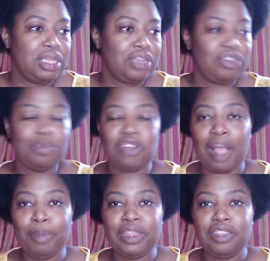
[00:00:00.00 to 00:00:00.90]
some
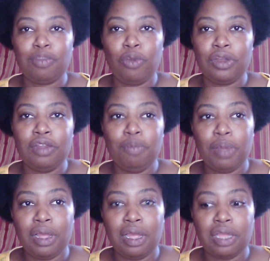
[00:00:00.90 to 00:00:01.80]
shopping this morning,
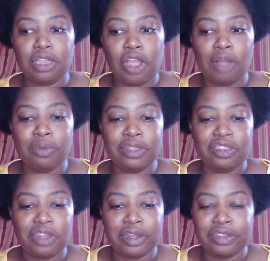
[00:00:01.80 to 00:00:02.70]
but the car wouldn't
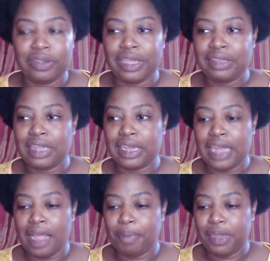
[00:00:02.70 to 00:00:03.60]
start, so that's not gonna
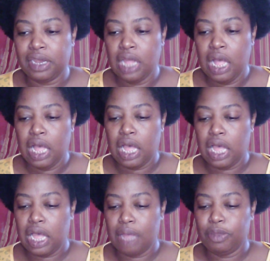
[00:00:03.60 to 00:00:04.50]
happen.
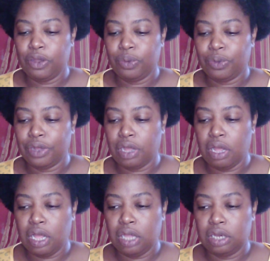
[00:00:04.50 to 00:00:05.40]
I'm gonna work
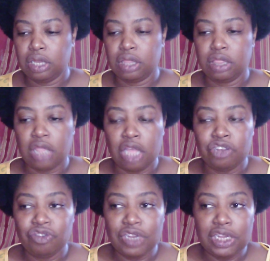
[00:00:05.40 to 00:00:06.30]
on
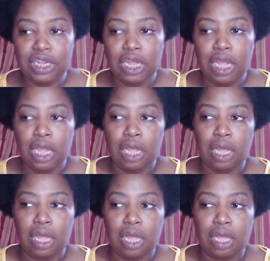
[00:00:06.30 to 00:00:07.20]
laundry,
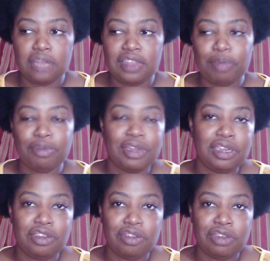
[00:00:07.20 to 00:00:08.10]

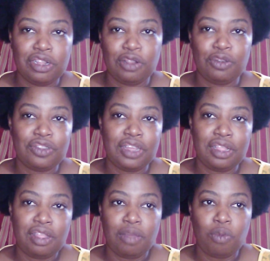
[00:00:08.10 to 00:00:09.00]
separating dirty clothes to
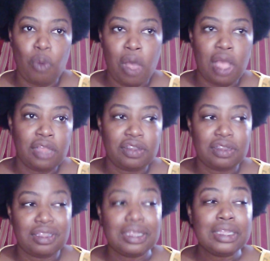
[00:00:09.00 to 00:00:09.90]
get them
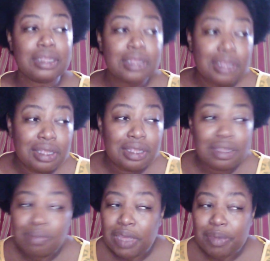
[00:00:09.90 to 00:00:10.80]
washed,
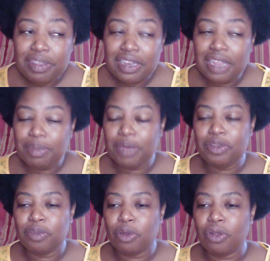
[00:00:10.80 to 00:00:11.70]
maybe today, maybe
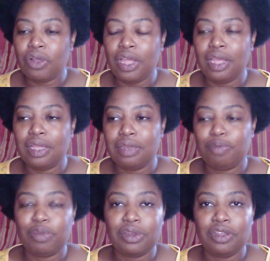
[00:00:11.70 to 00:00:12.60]
tomorrow, and
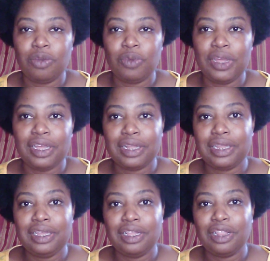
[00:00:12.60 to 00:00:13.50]
putting away
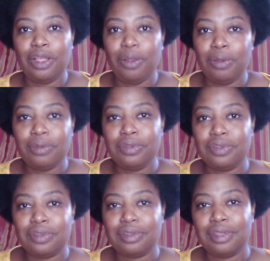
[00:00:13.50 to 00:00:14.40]
clean
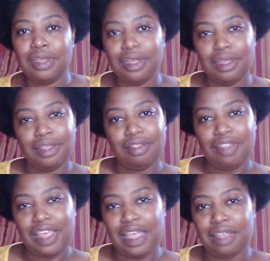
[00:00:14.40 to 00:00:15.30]
clothes.
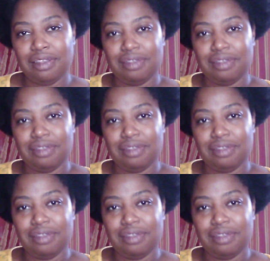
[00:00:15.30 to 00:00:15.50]
That